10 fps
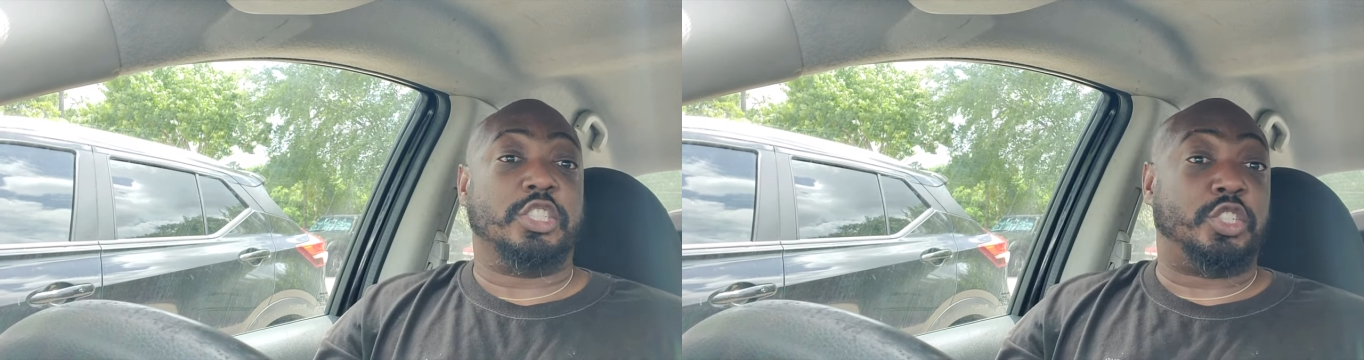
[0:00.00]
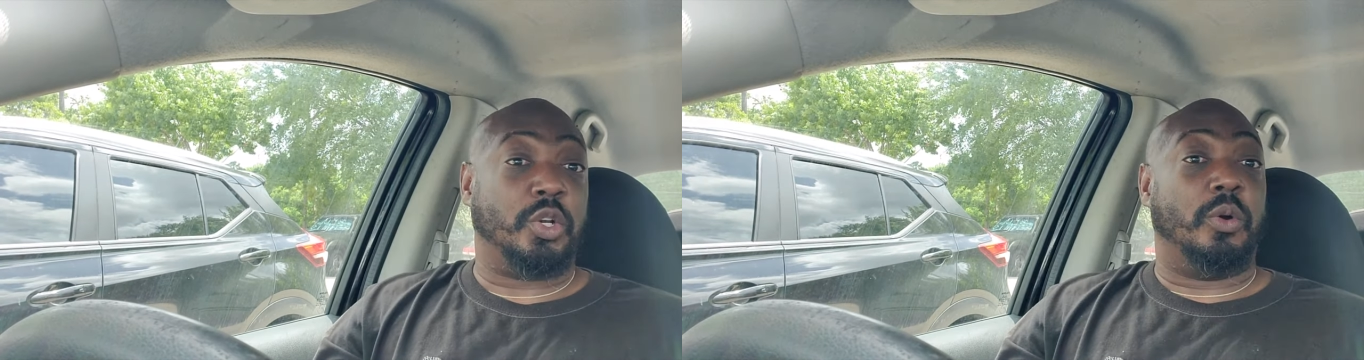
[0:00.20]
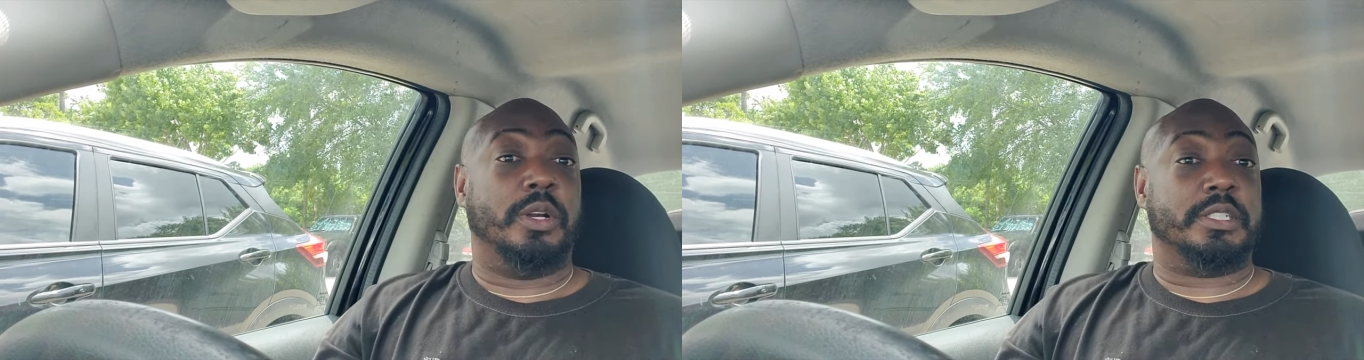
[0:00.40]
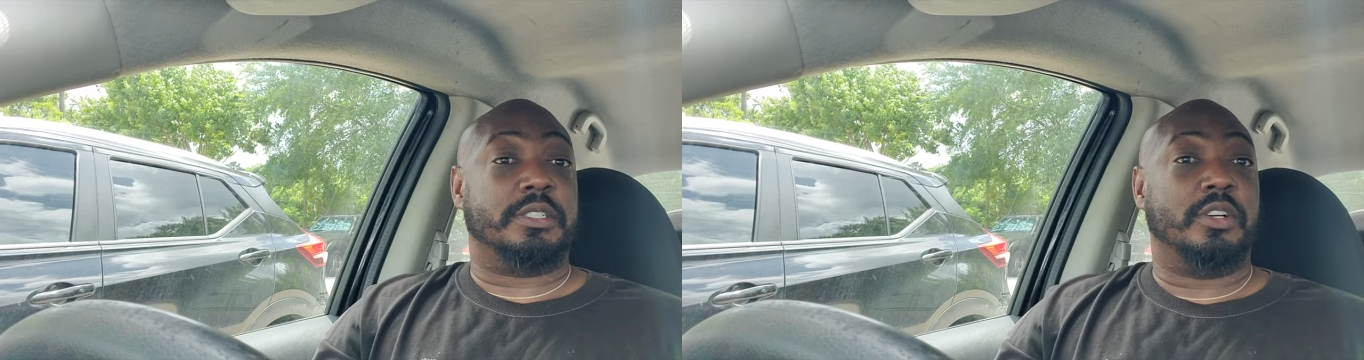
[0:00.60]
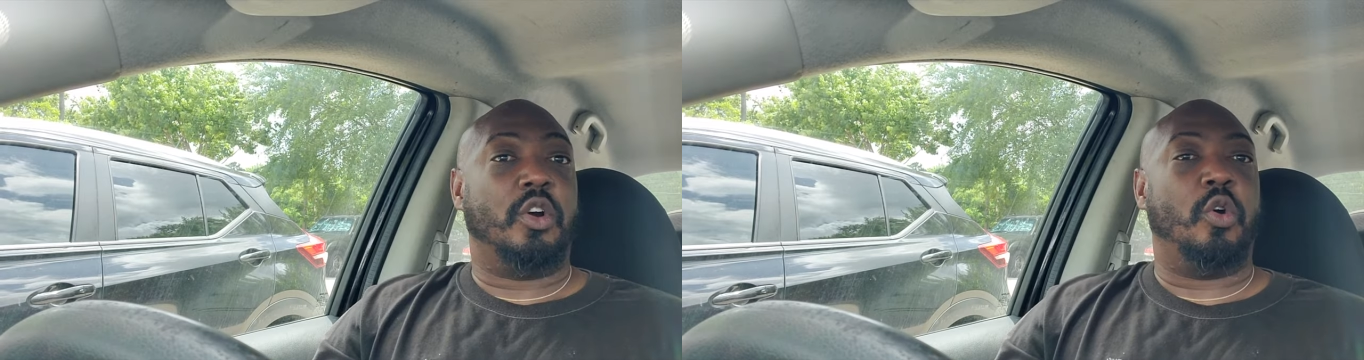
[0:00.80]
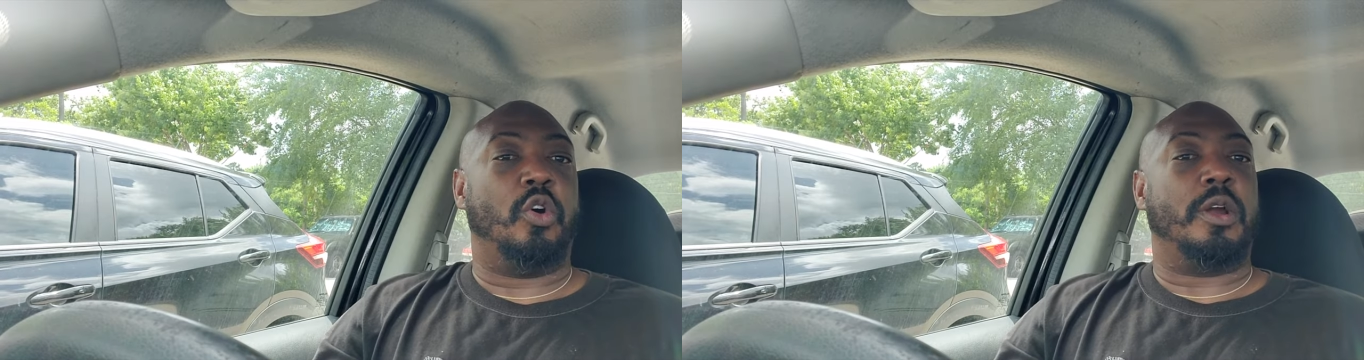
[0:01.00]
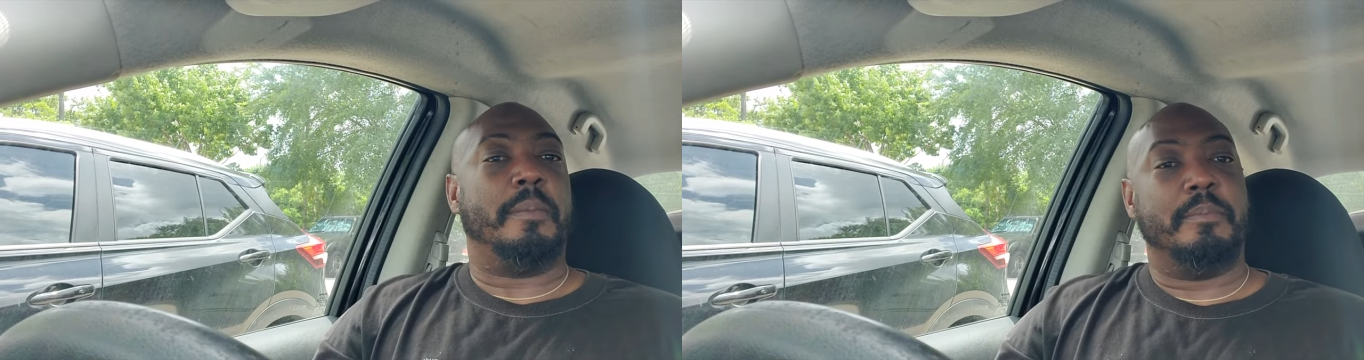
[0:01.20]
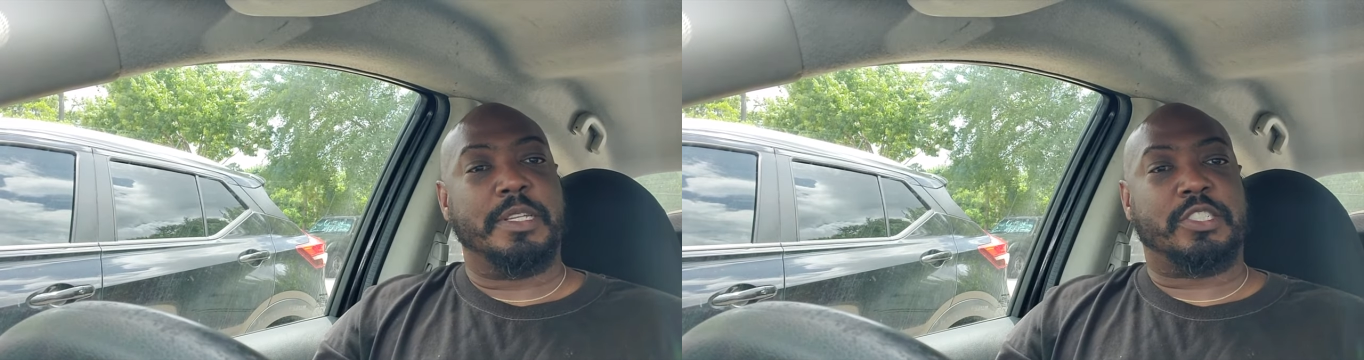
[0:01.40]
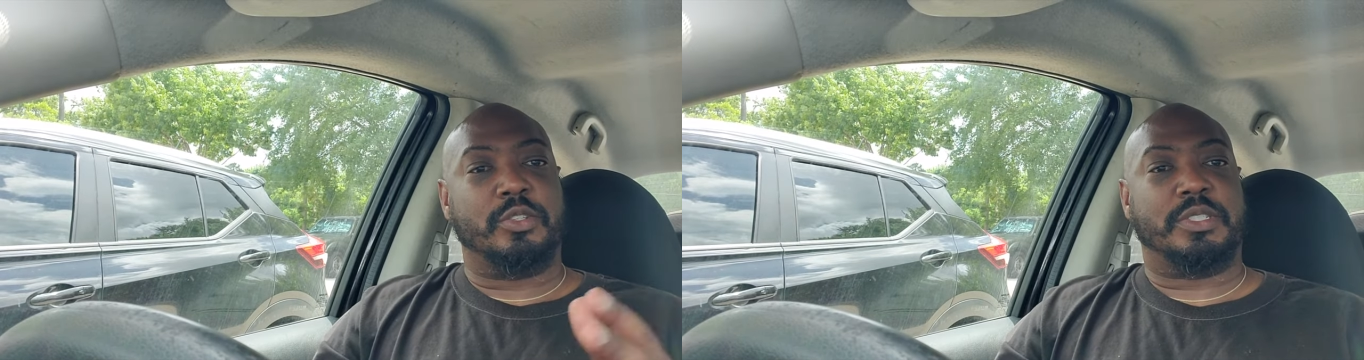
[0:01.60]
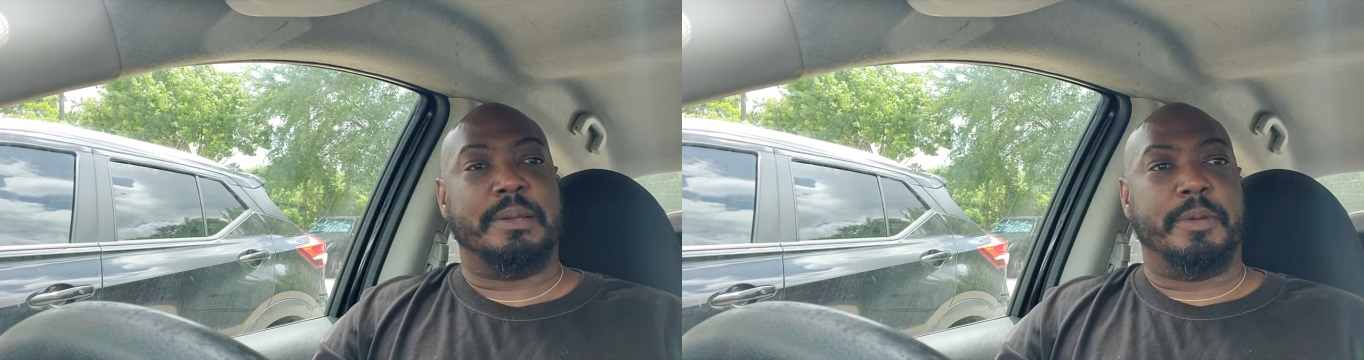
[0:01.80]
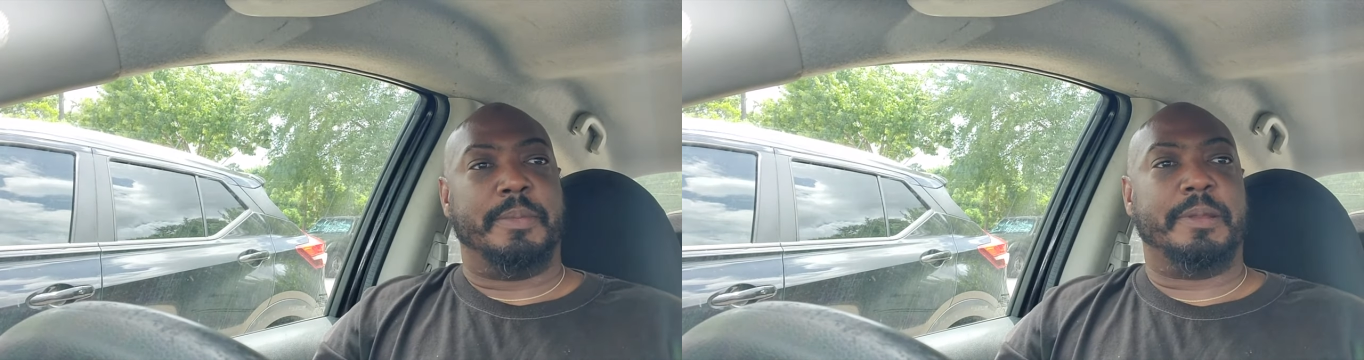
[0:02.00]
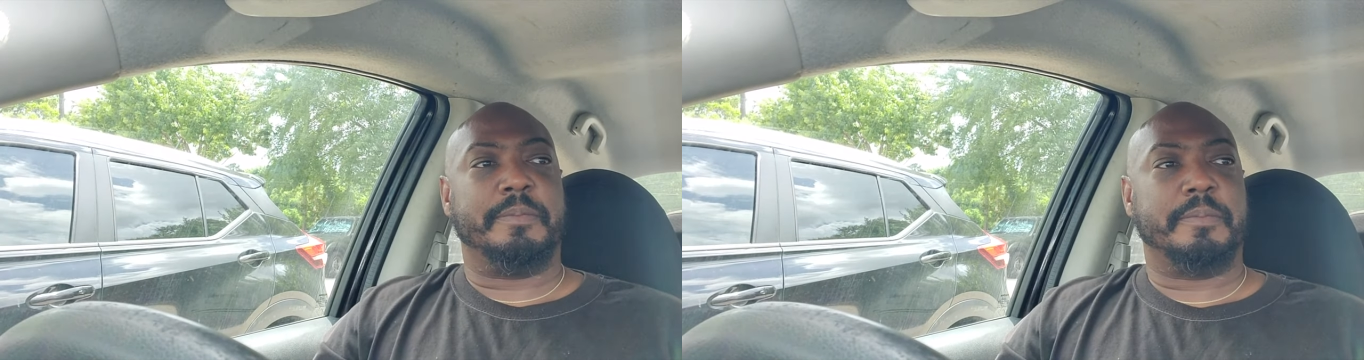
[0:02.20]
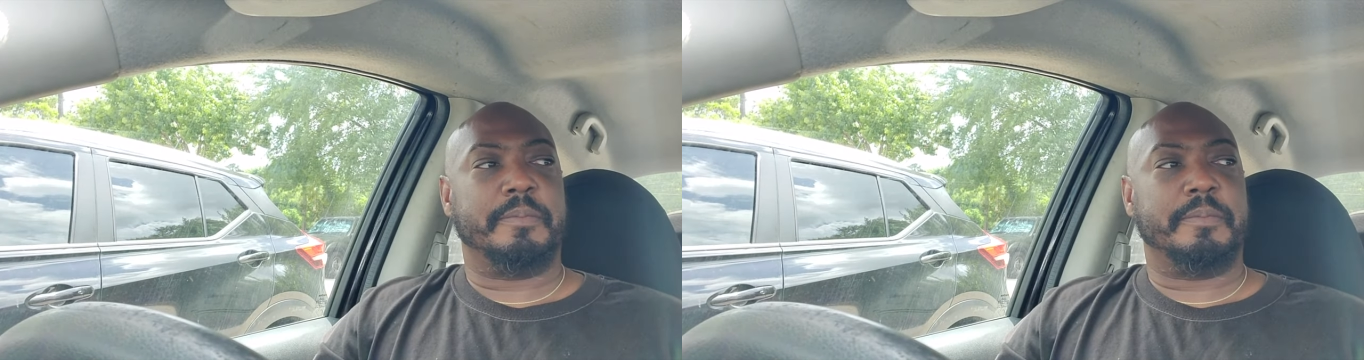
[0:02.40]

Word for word: George or Mr. Zimmerman,